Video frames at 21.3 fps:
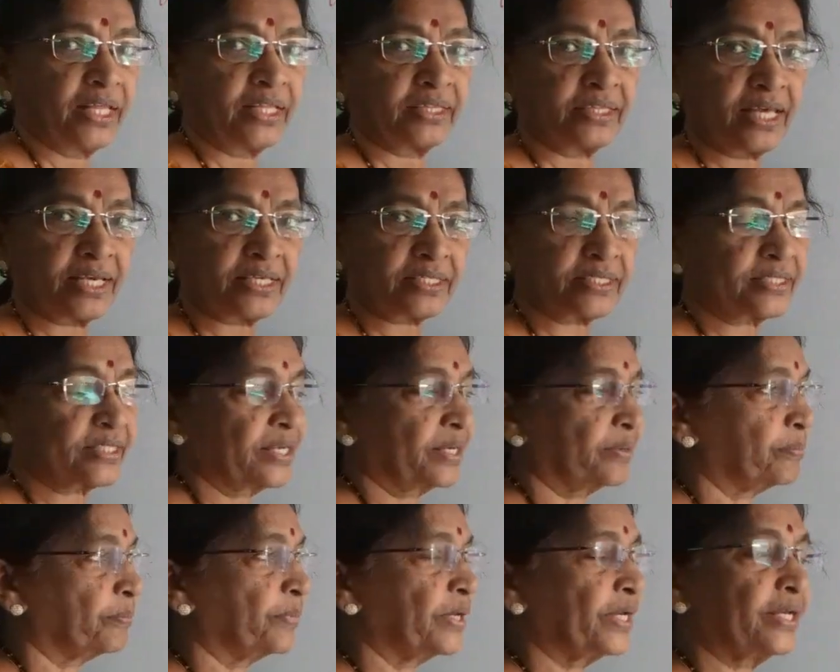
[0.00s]
Thus,
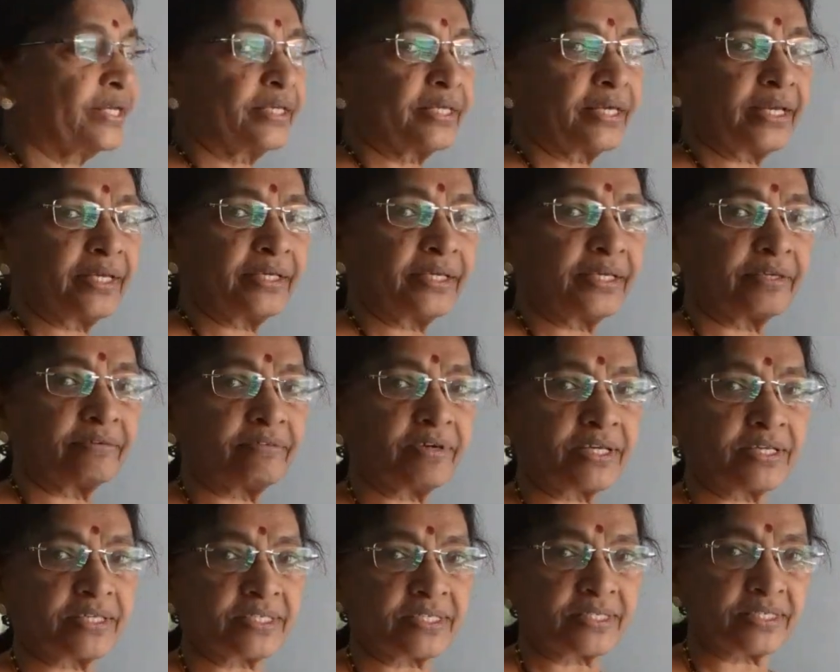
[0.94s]
median
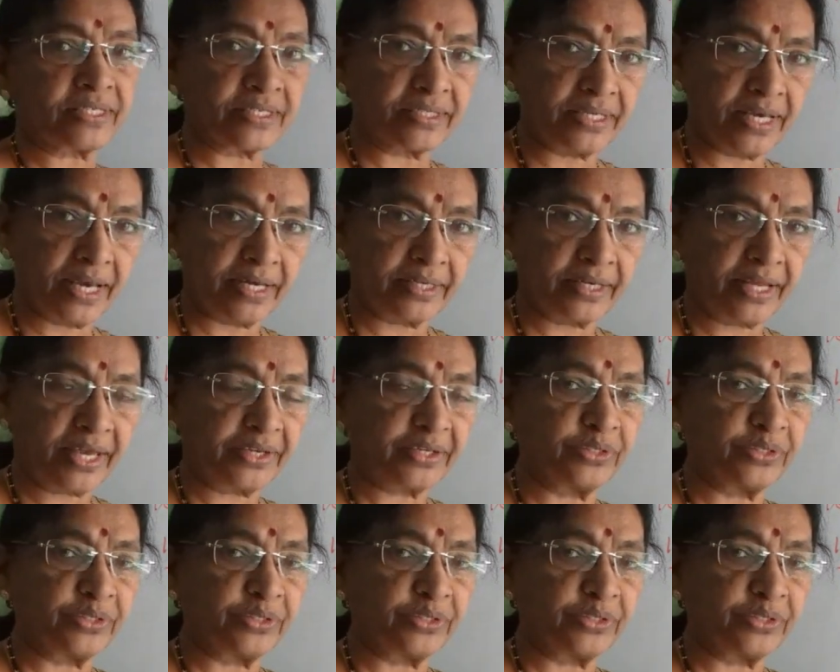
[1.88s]
divides the data